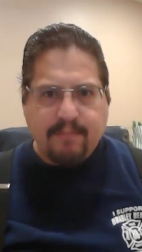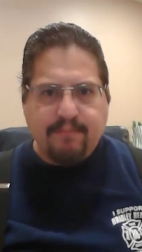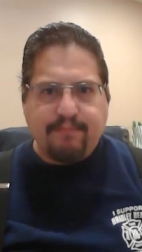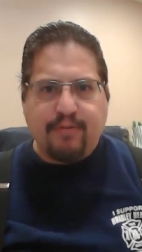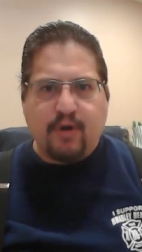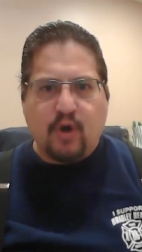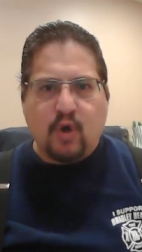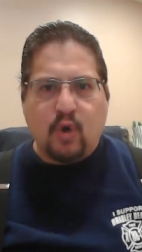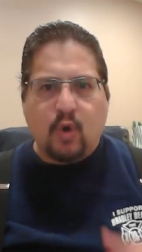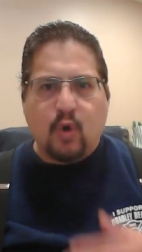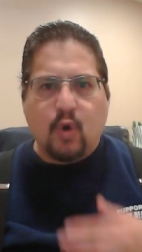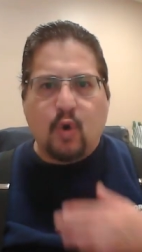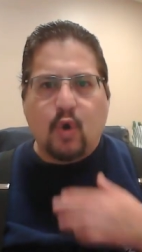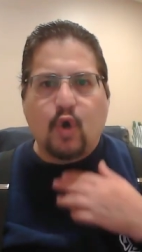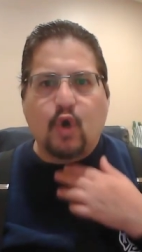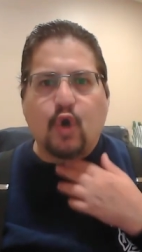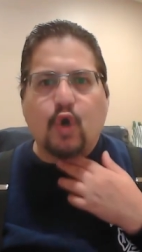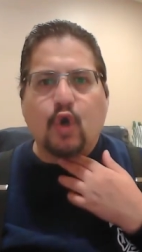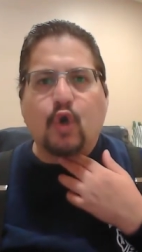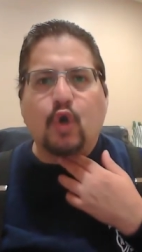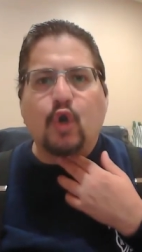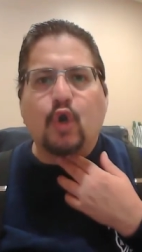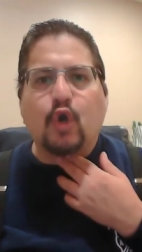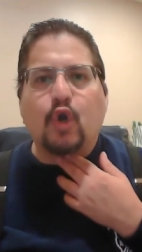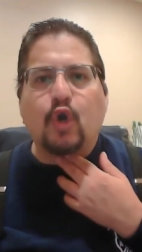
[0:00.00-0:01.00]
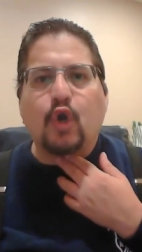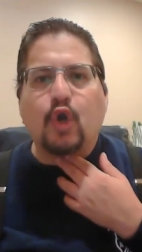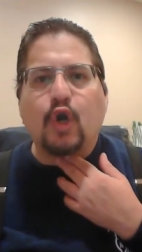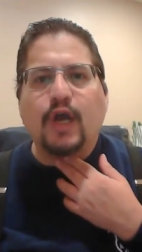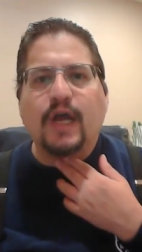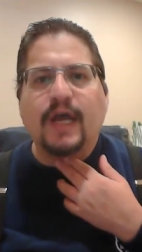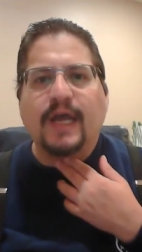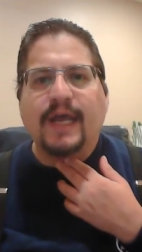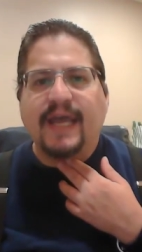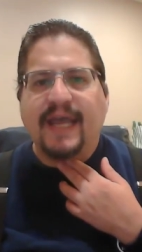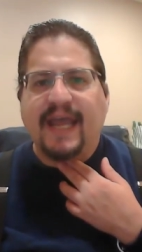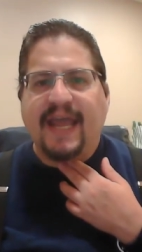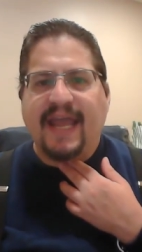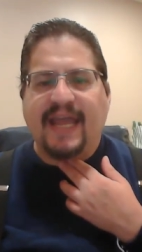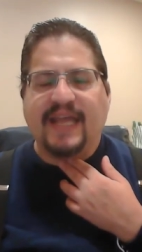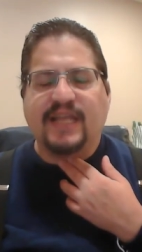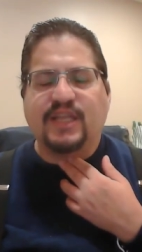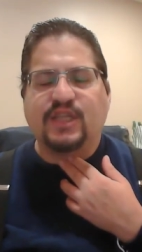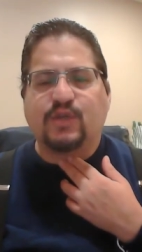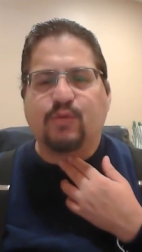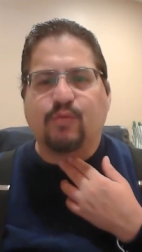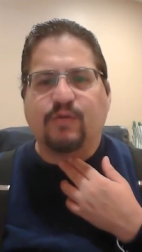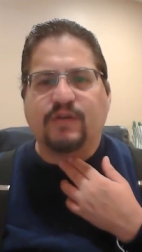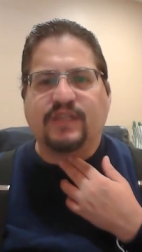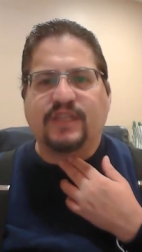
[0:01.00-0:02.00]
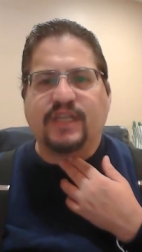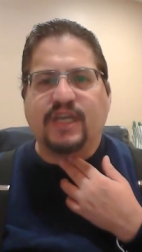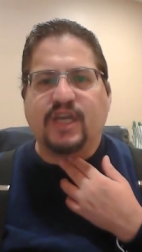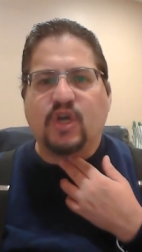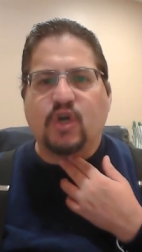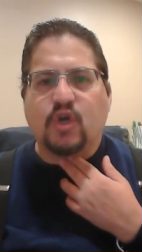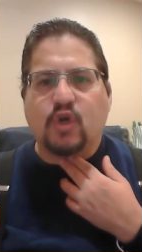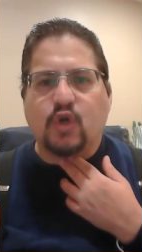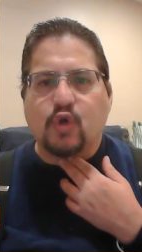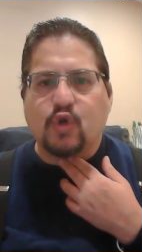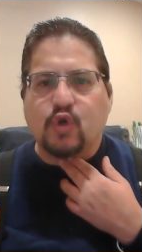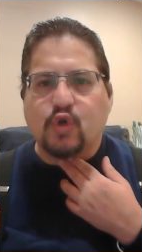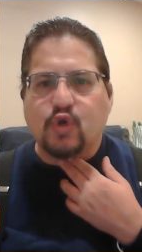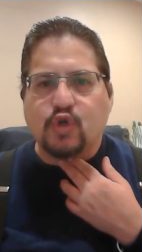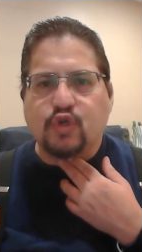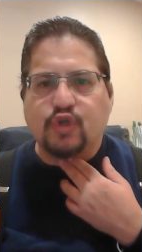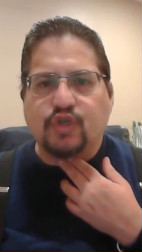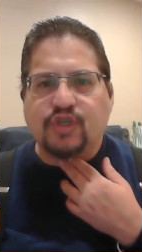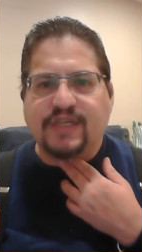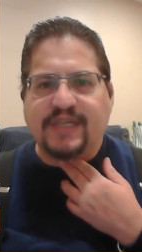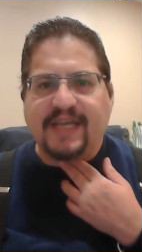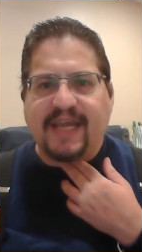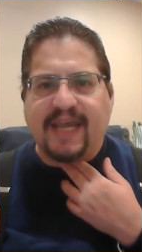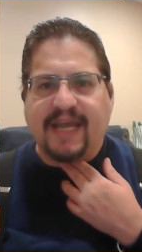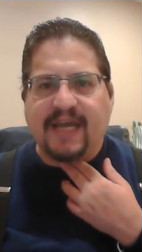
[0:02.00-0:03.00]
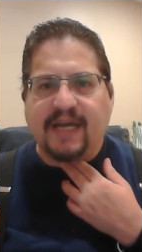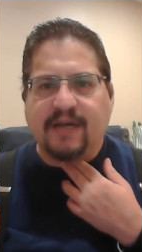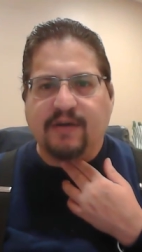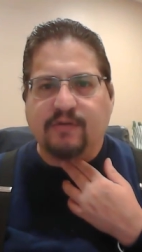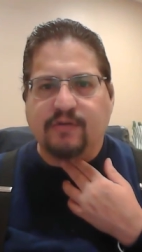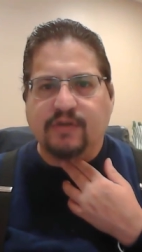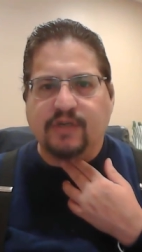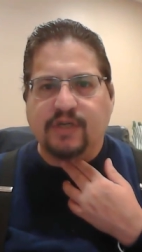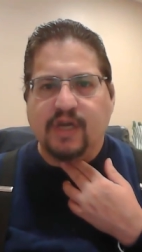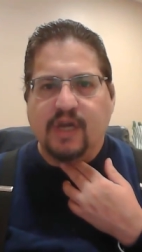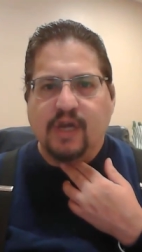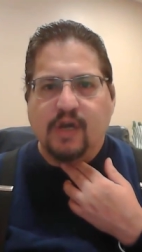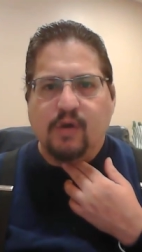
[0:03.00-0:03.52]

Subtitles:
Pour ends with the sound,